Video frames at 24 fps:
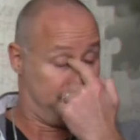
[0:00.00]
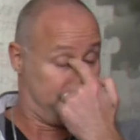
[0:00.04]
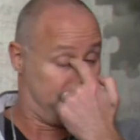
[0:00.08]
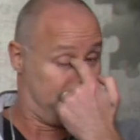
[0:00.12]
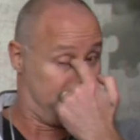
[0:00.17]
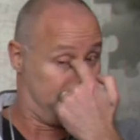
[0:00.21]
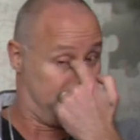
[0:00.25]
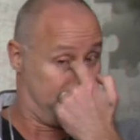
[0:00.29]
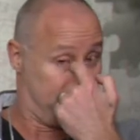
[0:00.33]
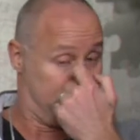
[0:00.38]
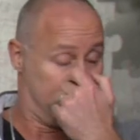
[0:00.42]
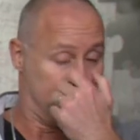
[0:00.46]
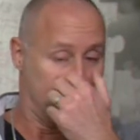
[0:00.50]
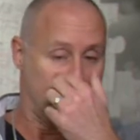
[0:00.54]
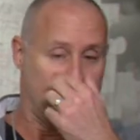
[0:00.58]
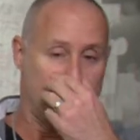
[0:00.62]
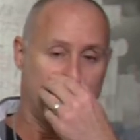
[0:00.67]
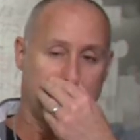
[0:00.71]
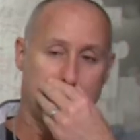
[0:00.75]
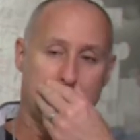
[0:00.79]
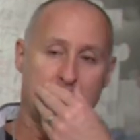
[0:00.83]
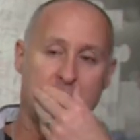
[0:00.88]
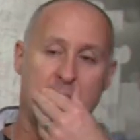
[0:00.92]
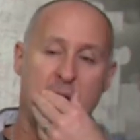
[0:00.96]

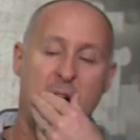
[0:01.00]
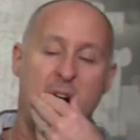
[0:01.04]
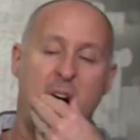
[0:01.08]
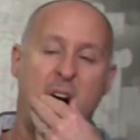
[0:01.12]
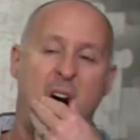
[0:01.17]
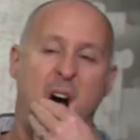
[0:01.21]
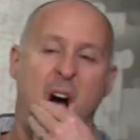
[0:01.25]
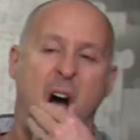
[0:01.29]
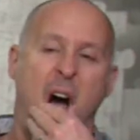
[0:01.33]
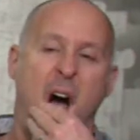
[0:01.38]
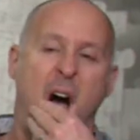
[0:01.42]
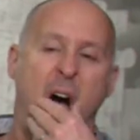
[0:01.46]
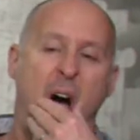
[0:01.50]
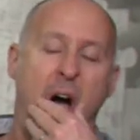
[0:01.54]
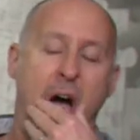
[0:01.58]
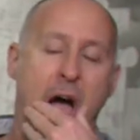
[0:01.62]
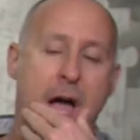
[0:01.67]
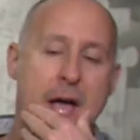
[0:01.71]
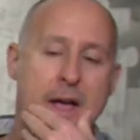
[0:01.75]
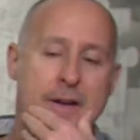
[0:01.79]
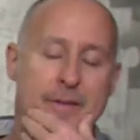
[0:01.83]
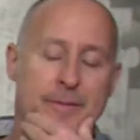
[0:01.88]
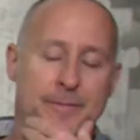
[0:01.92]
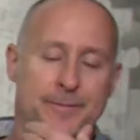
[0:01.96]

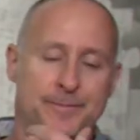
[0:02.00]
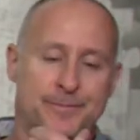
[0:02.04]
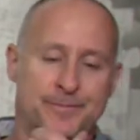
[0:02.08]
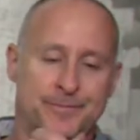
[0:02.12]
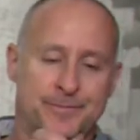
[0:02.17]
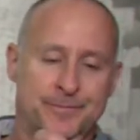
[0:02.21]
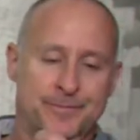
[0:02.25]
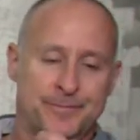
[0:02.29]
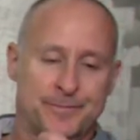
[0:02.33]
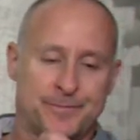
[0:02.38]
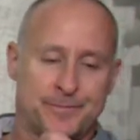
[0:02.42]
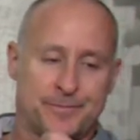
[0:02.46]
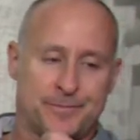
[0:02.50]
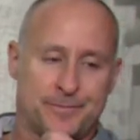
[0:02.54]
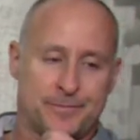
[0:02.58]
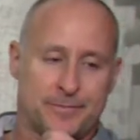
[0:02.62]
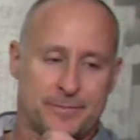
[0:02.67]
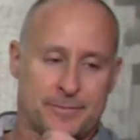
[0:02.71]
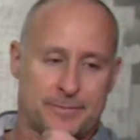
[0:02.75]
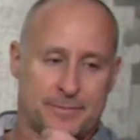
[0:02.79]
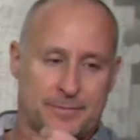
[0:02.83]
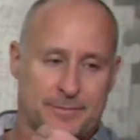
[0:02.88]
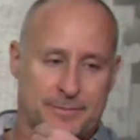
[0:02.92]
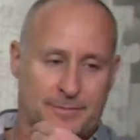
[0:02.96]

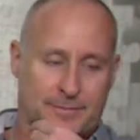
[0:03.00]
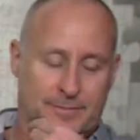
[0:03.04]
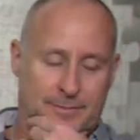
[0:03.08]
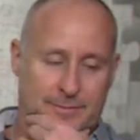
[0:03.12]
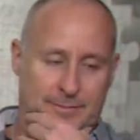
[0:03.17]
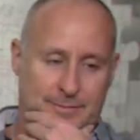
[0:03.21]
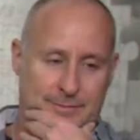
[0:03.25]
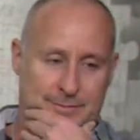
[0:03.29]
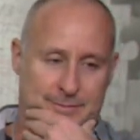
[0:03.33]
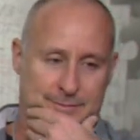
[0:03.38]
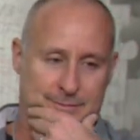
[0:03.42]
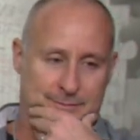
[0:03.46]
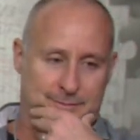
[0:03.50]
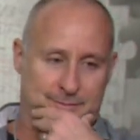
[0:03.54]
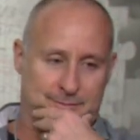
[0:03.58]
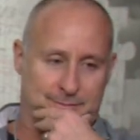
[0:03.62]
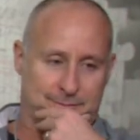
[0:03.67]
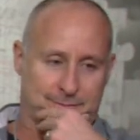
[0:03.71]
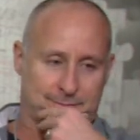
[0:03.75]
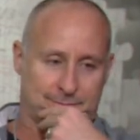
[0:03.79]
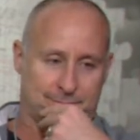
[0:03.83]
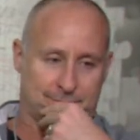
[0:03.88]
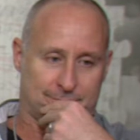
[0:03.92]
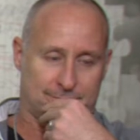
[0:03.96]

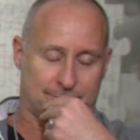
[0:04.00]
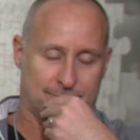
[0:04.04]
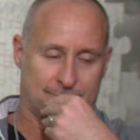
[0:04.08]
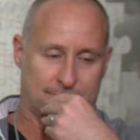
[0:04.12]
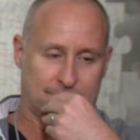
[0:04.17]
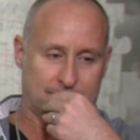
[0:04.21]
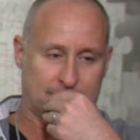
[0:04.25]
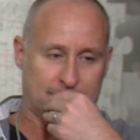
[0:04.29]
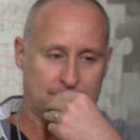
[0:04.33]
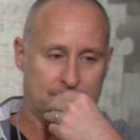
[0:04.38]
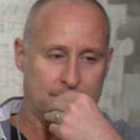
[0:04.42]
(silent)